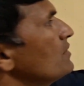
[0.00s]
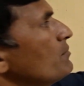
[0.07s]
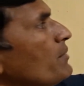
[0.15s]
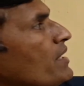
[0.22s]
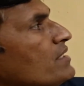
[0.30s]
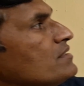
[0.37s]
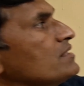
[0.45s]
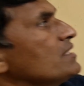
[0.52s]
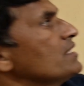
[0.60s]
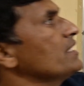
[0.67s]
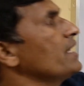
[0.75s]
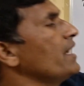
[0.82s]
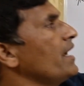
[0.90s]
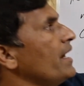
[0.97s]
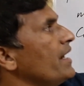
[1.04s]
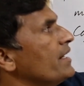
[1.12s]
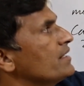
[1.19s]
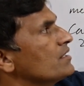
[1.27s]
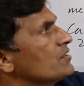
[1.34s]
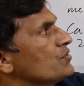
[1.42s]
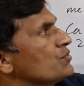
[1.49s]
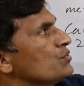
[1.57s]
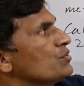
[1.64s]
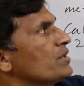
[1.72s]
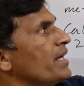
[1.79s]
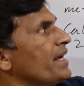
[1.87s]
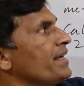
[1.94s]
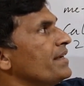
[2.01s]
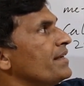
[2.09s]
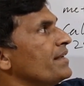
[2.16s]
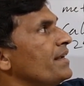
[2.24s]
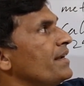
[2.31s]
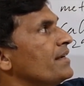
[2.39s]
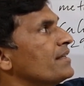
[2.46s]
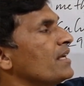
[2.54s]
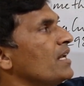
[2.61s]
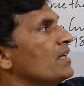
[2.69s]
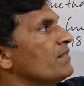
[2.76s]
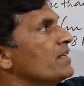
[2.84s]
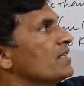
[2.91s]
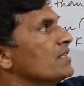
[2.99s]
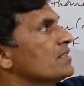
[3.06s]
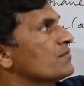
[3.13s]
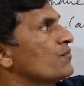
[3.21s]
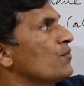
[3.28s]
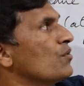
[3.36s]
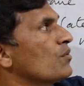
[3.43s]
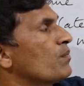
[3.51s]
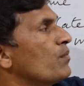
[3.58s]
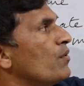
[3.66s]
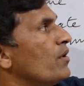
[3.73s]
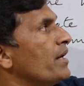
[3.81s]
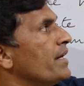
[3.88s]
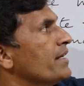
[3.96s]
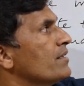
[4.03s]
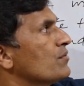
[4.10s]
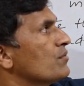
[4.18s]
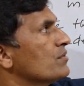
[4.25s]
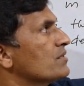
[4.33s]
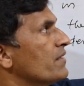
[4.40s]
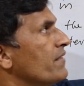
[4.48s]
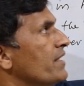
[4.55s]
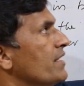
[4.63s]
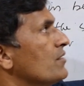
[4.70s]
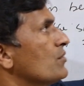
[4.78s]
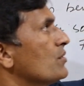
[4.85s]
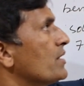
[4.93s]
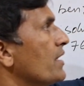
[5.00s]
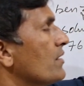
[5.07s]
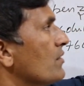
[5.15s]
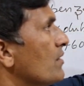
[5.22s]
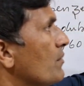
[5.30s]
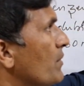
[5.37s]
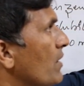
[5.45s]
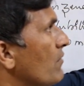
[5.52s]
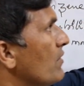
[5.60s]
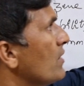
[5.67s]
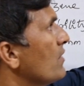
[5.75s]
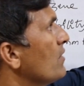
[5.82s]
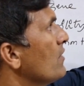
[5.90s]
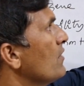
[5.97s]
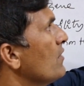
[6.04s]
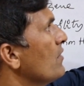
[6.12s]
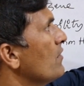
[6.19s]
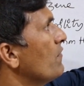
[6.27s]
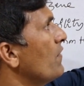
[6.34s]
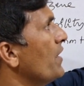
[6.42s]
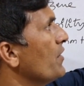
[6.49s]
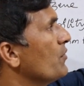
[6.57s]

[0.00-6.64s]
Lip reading: in benzene at 298 Kelvin is 4.27 into 10 to the power 5